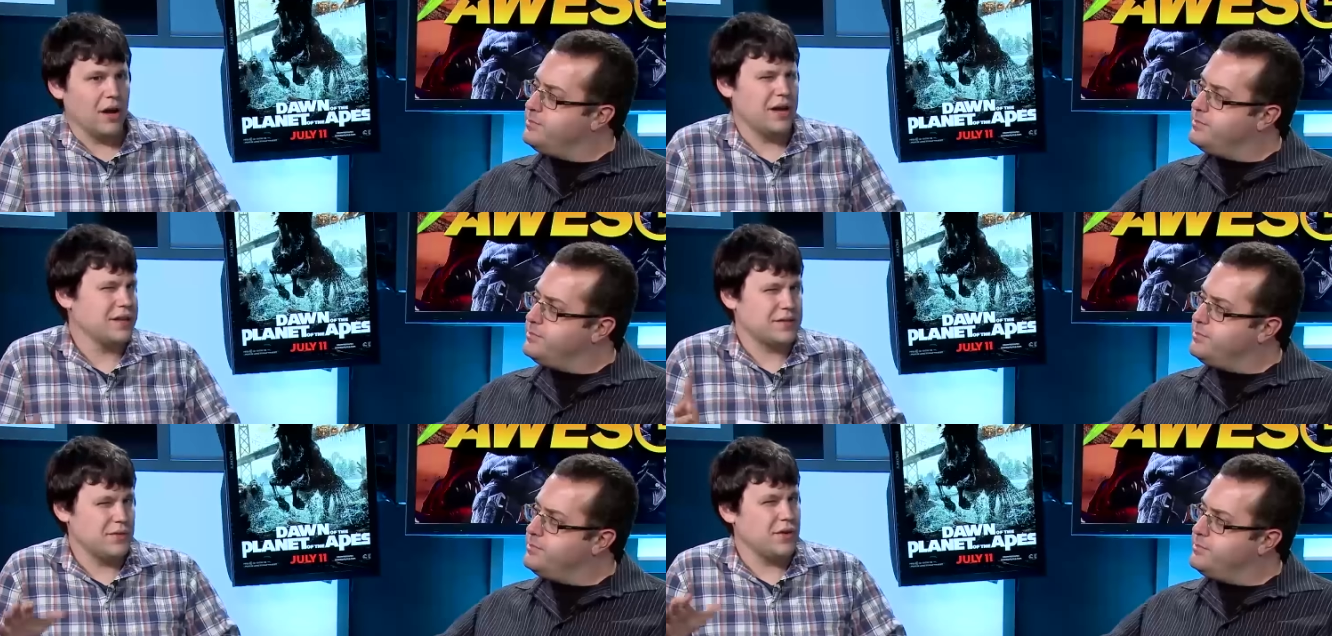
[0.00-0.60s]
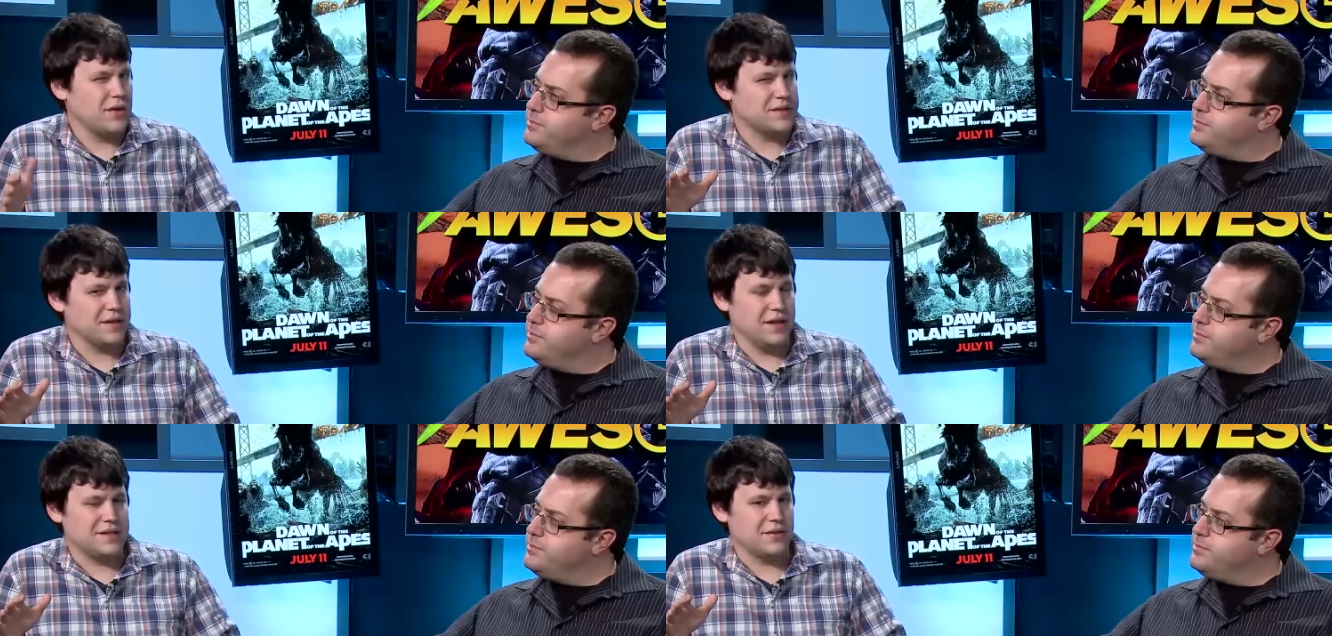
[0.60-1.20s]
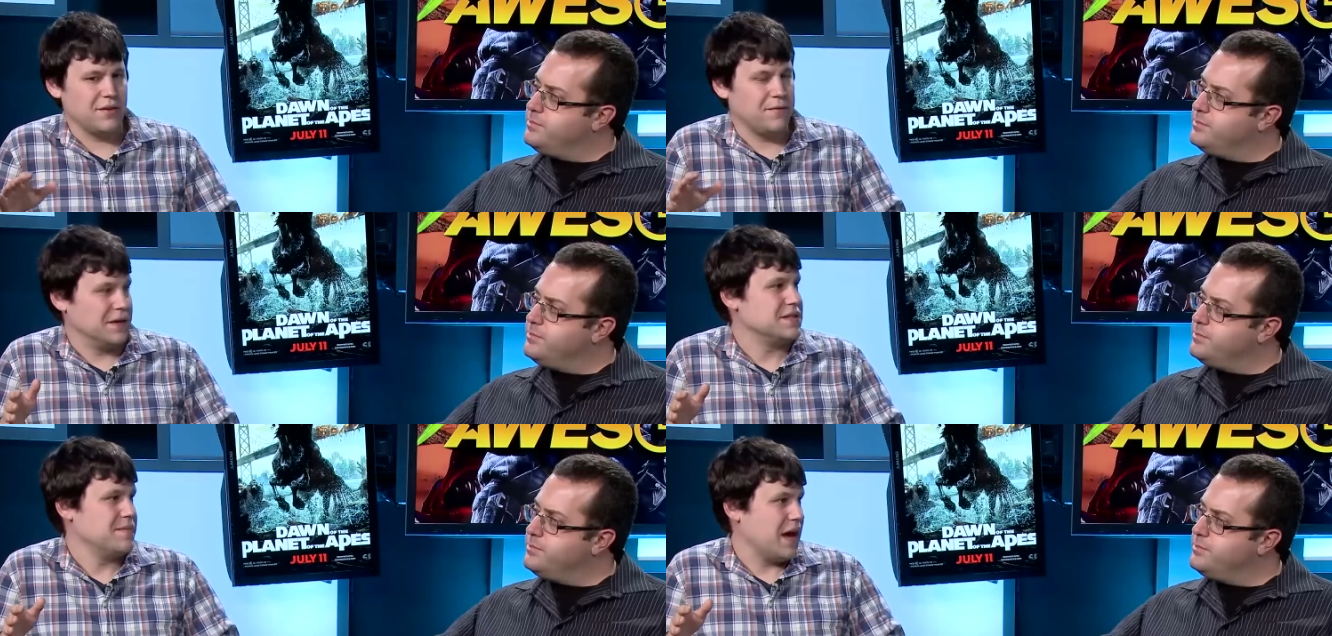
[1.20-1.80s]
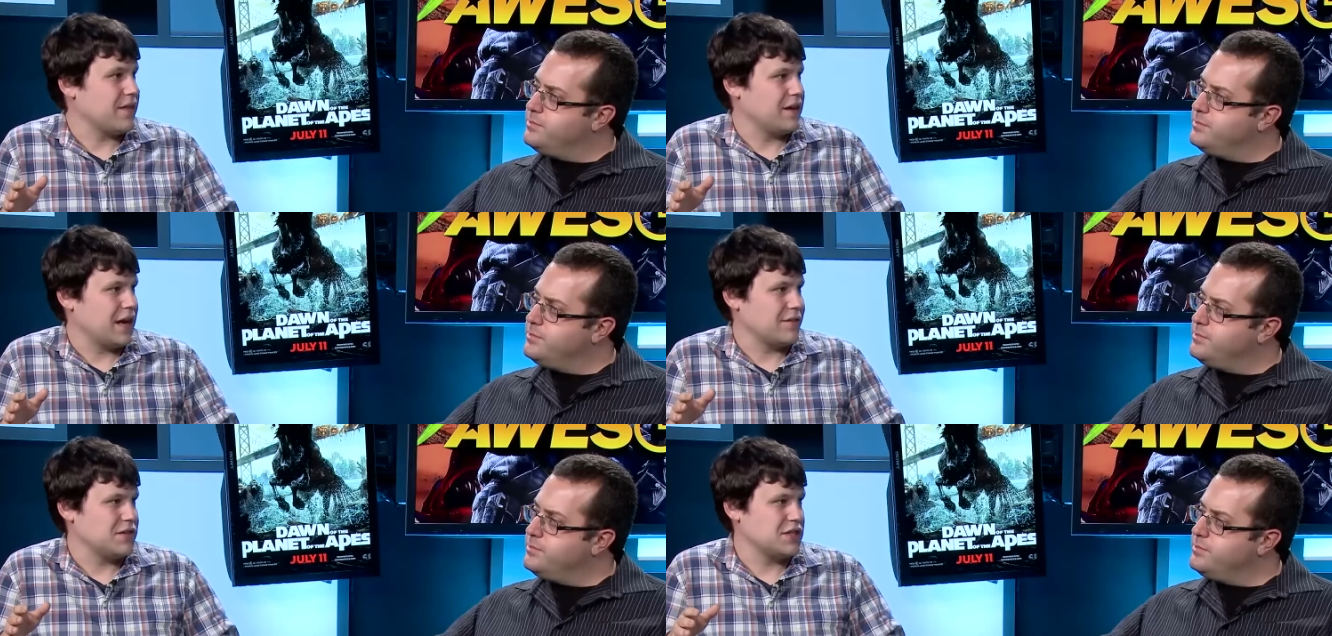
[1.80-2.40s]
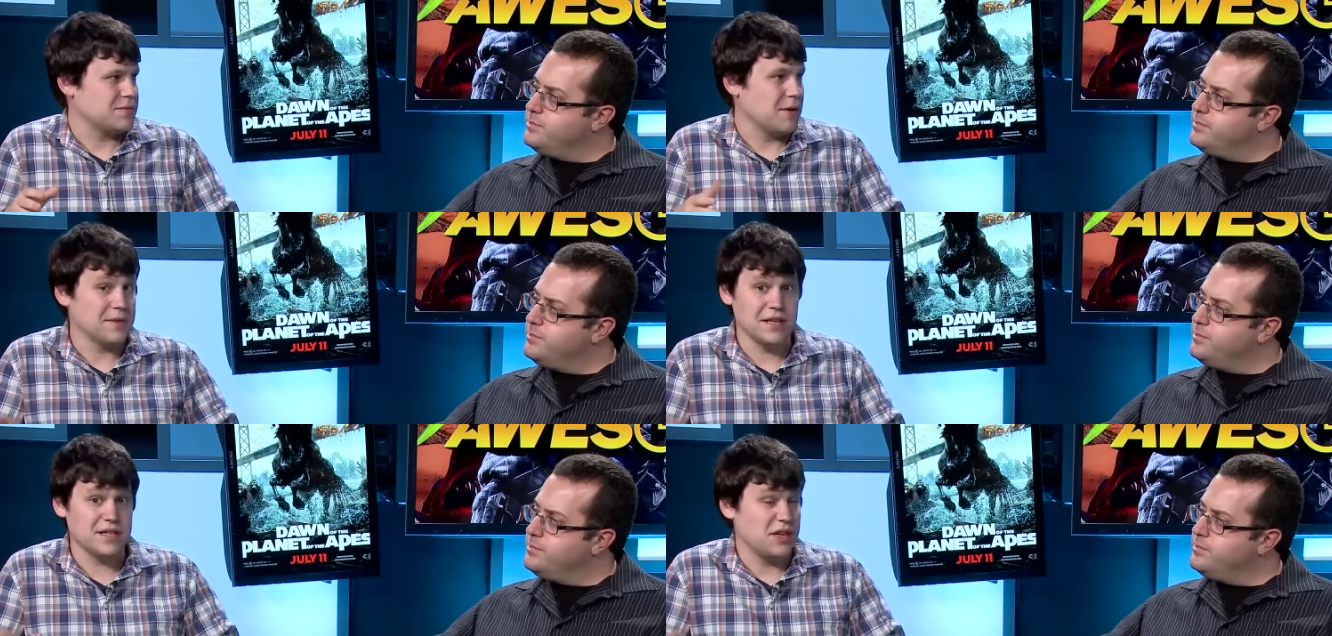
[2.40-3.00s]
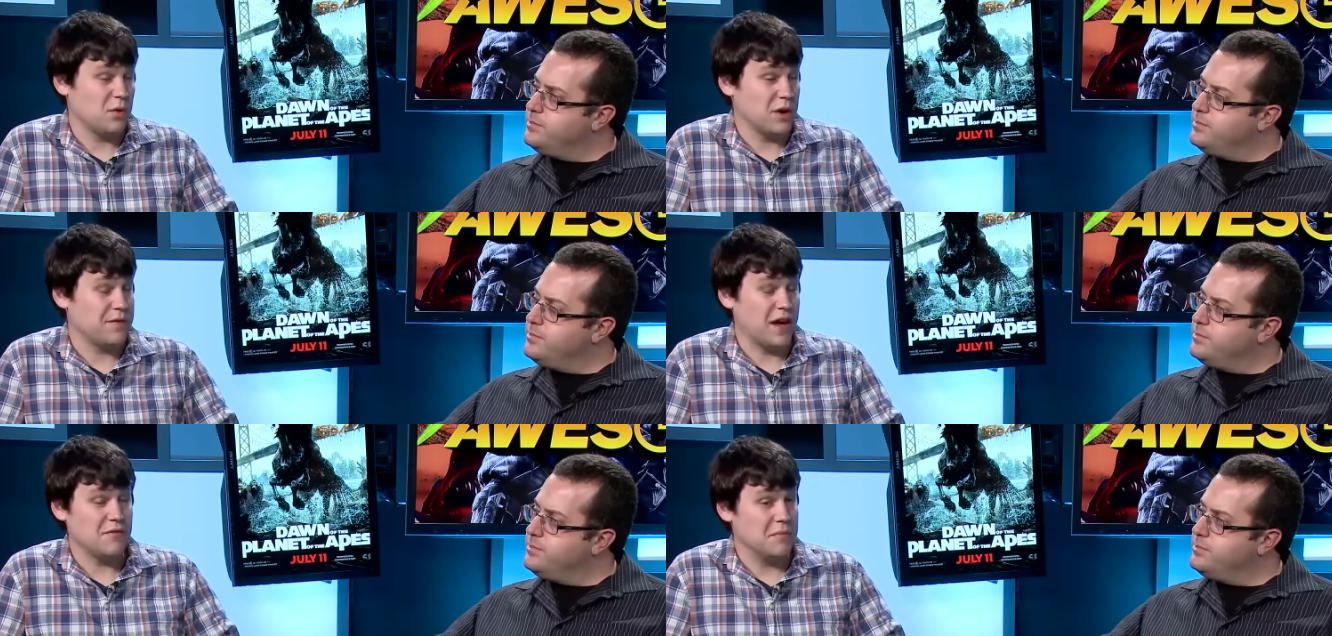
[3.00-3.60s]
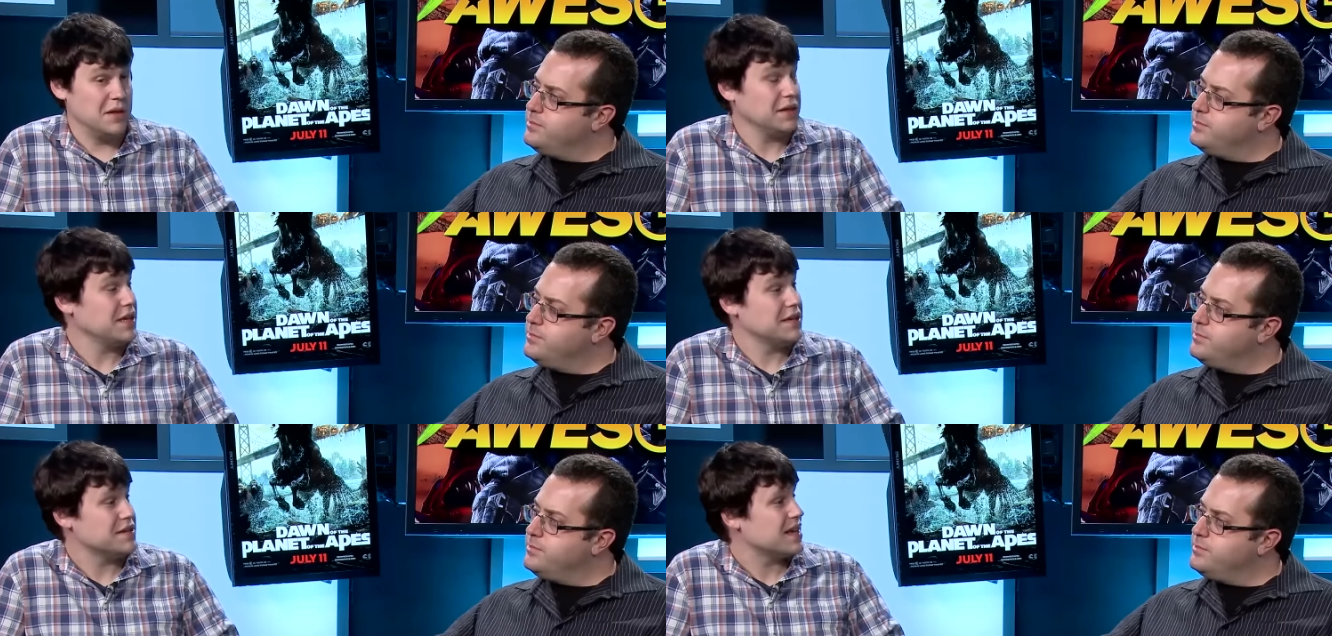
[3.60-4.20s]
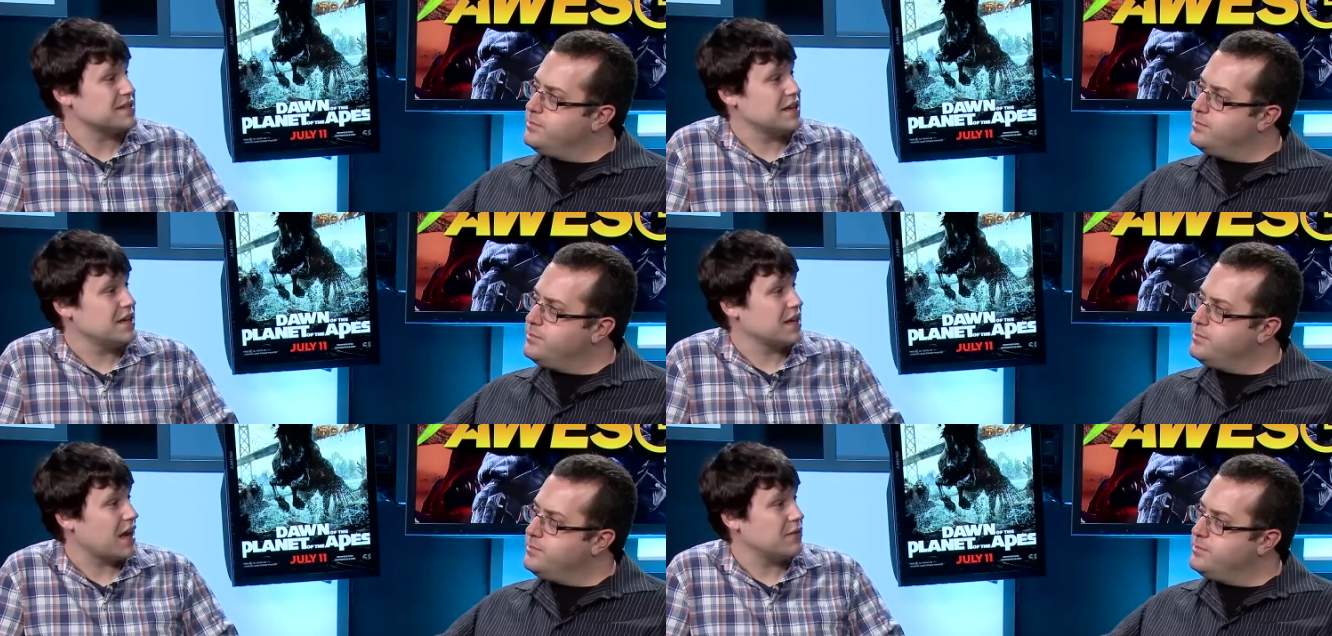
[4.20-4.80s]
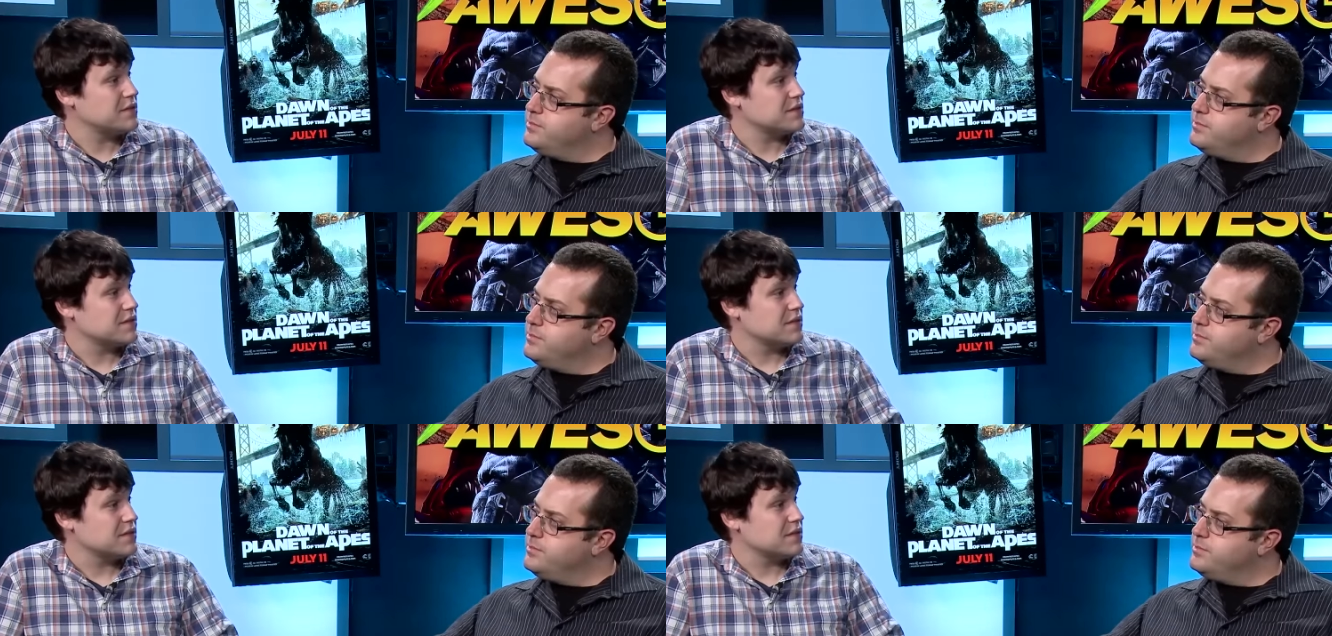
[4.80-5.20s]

Speaker 1: and it's who knows. It's sort of fuzzy math on Activision's part, but they say 25 million Destiny accounts.